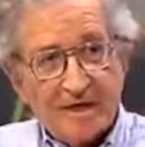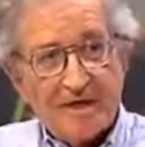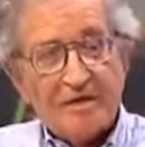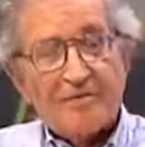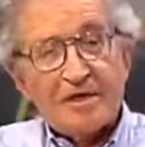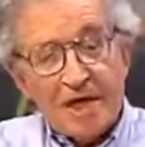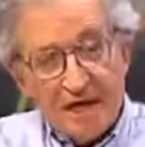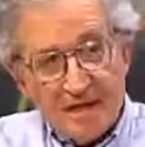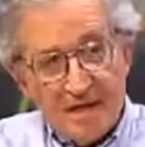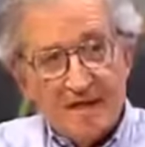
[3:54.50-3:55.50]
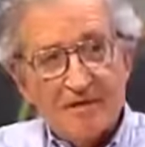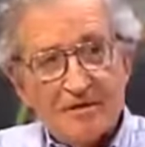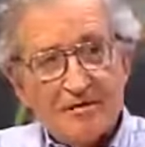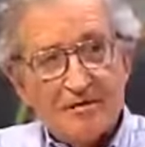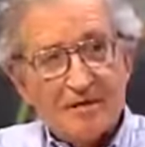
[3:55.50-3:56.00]
They
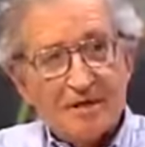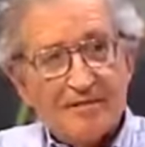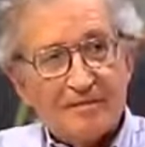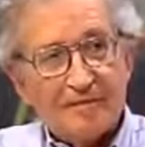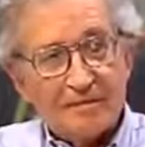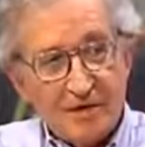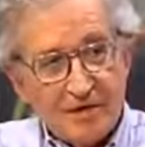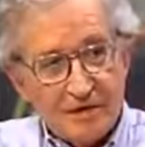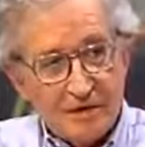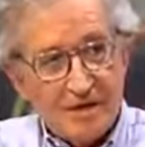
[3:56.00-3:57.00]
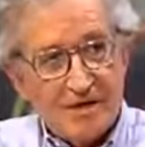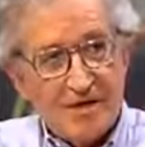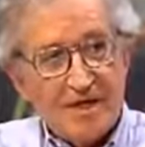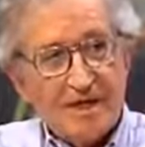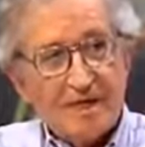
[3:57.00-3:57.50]
pretended to oppose it,
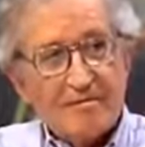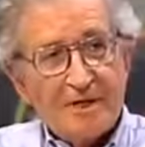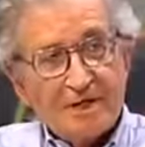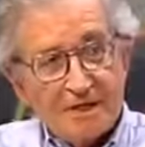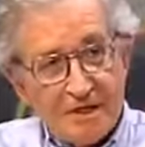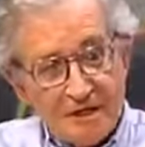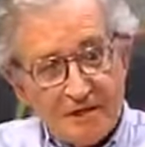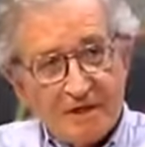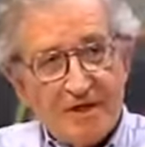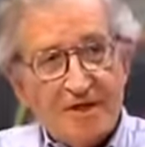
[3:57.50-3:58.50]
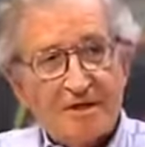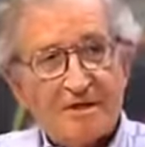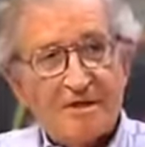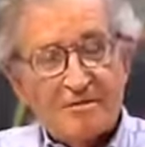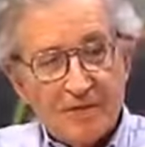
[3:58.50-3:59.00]
but secretly
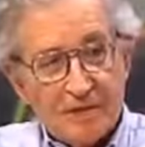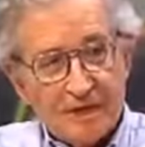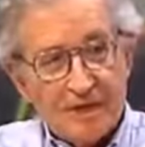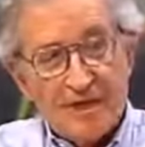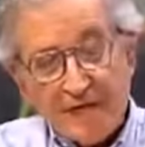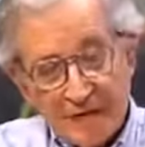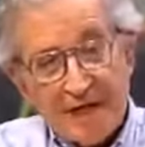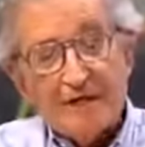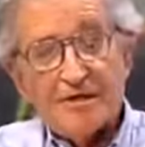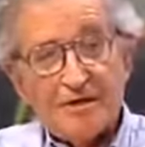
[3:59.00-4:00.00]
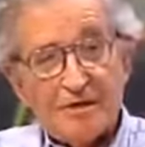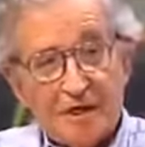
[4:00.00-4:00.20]
supported, in fact, not so